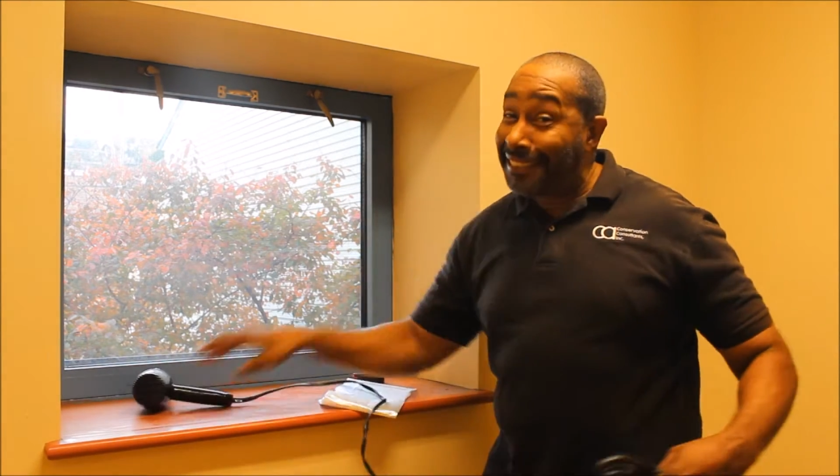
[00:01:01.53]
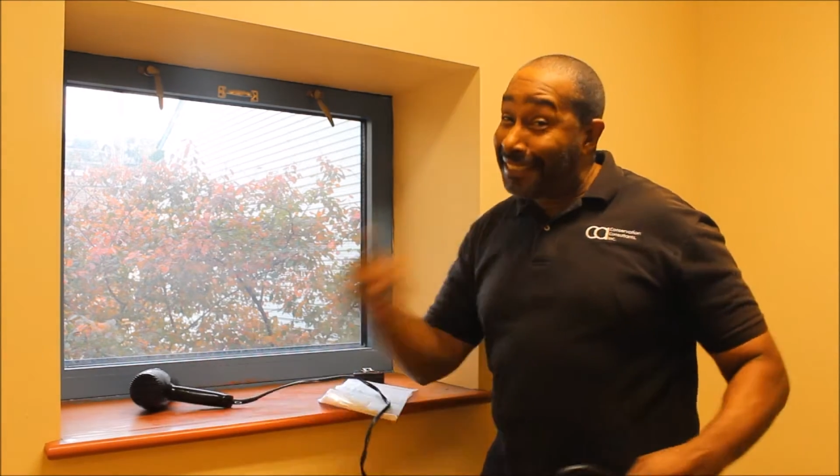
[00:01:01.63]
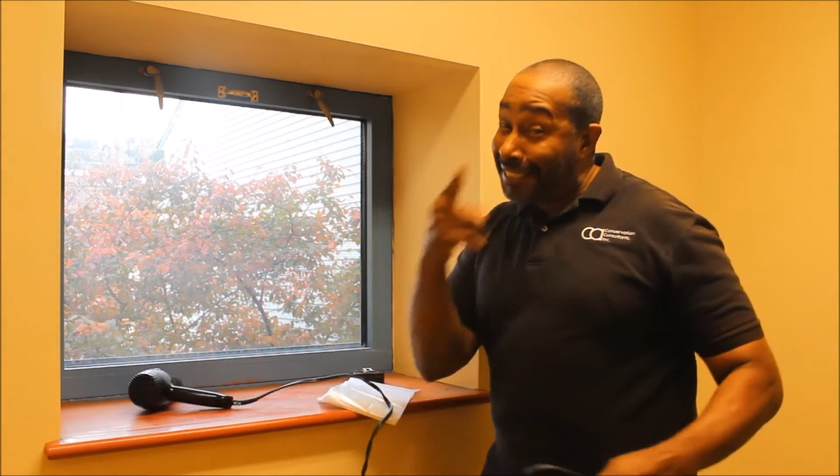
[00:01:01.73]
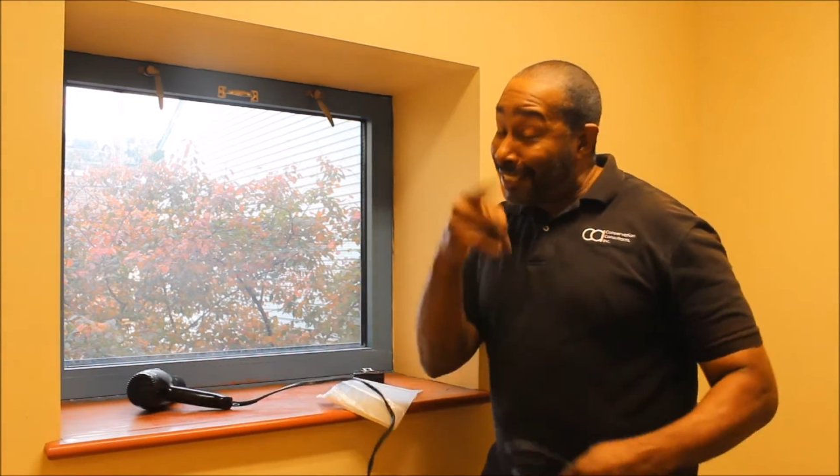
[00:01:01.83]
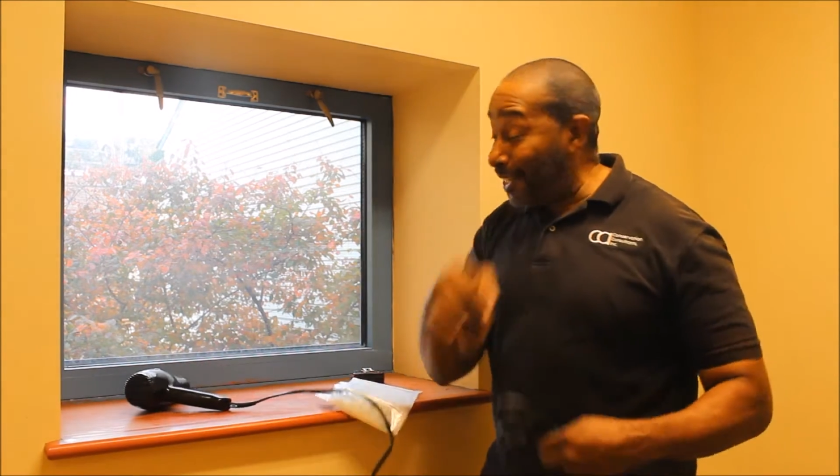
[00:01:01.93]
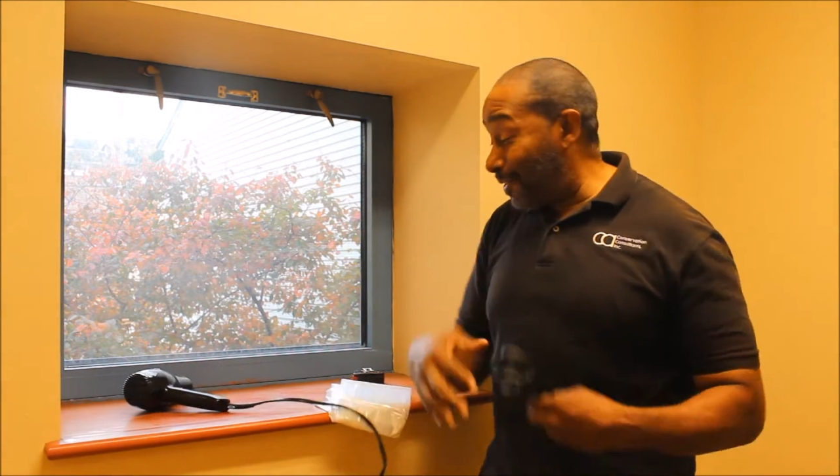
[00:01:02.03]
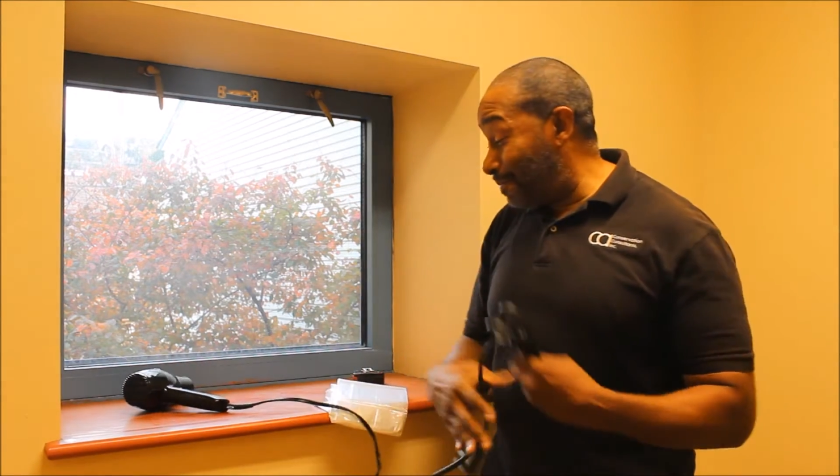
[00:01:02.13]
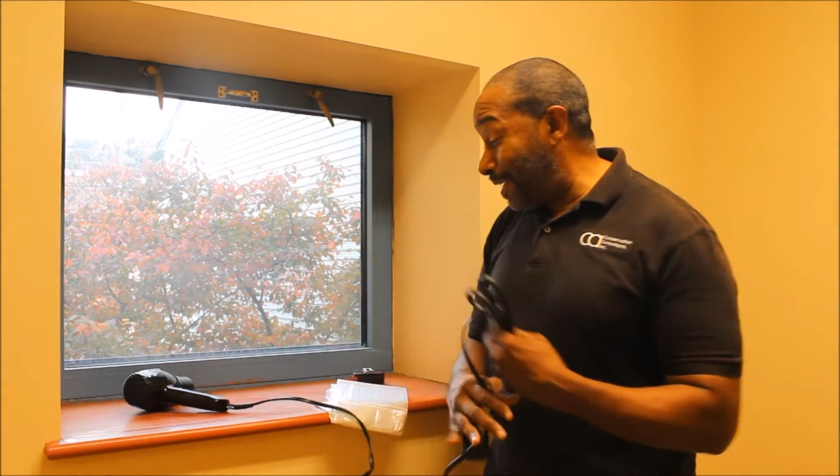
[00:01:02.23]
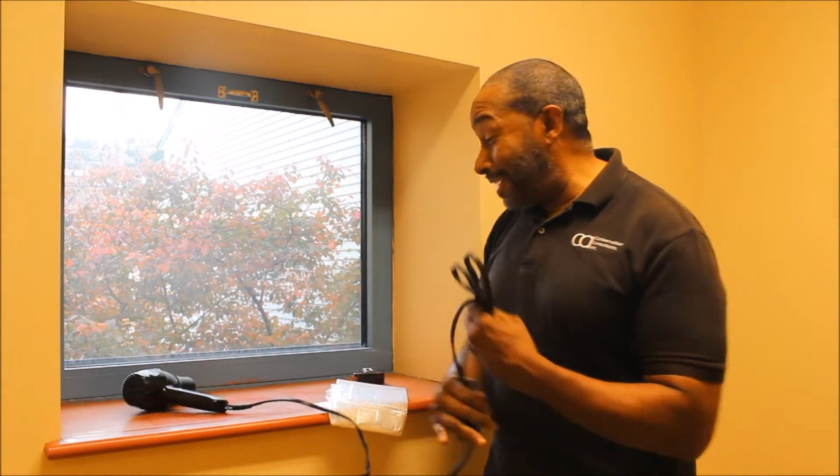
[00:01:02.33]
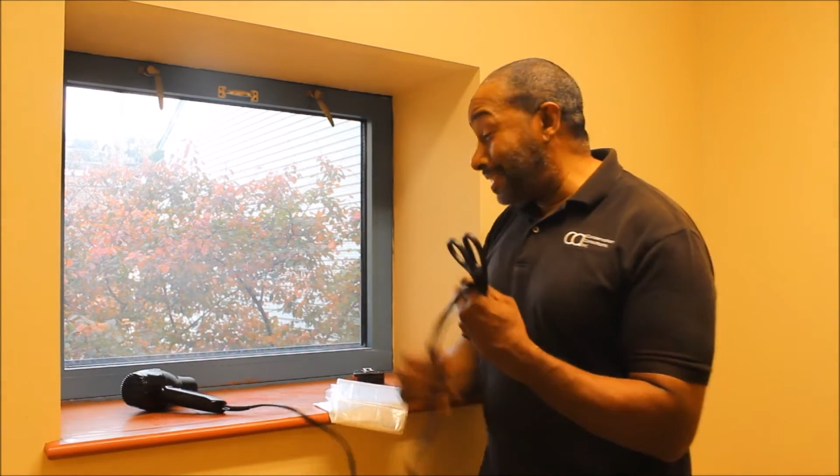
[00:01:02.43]

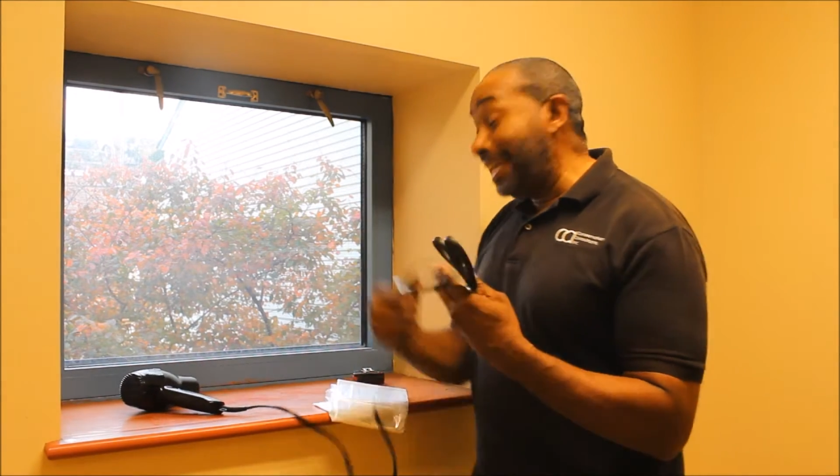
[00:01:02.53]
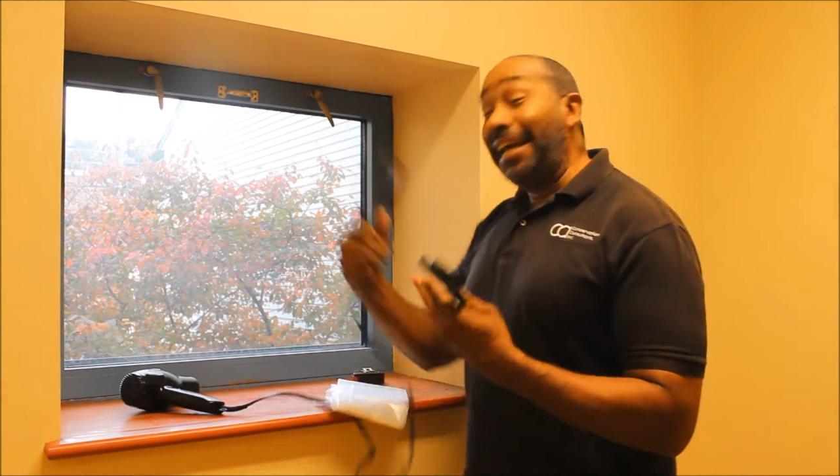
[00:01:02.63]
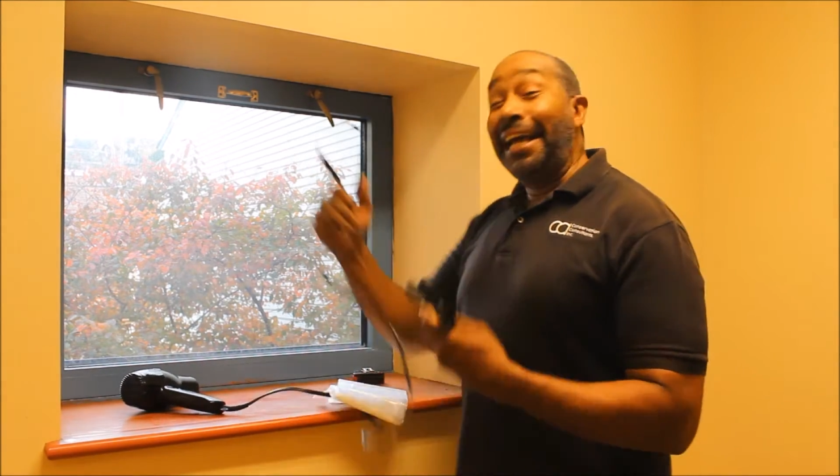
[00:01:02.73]
showbiz.